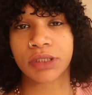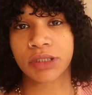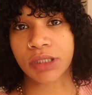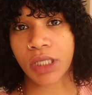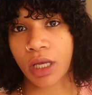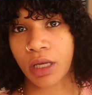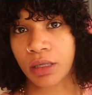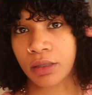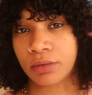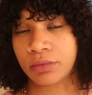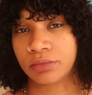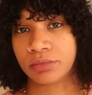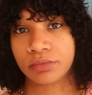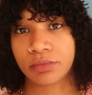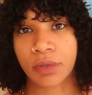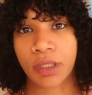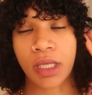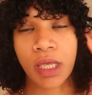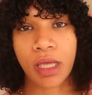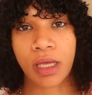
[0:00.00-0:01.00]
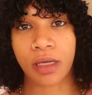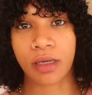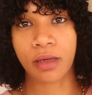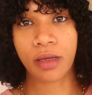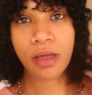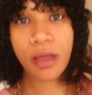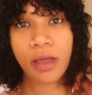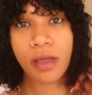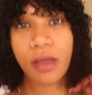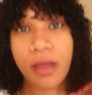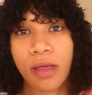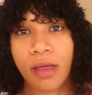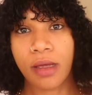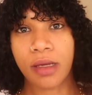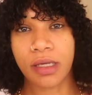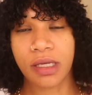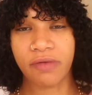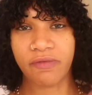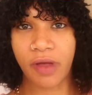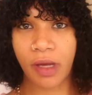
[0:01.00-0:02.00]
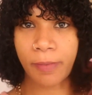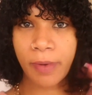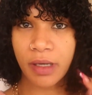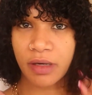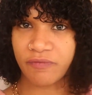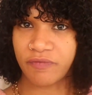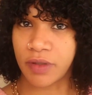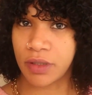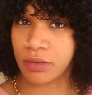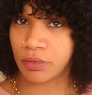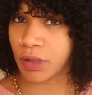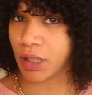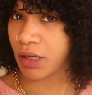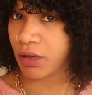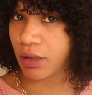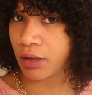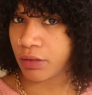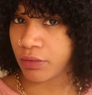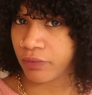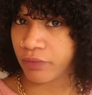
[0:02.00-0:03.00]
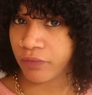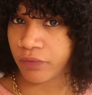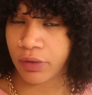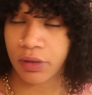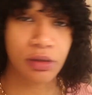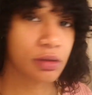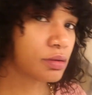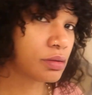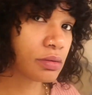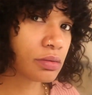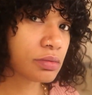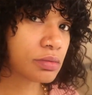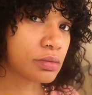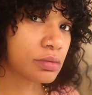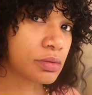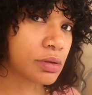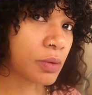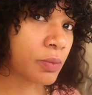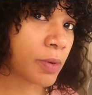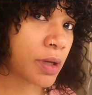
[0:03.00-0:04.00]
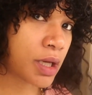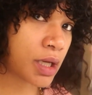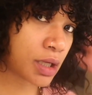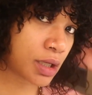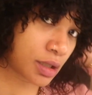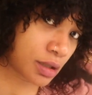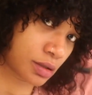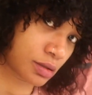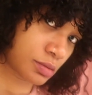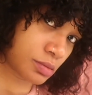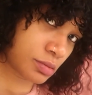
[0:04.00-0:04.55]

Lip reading: So, yeah. Give you a better view of the wig.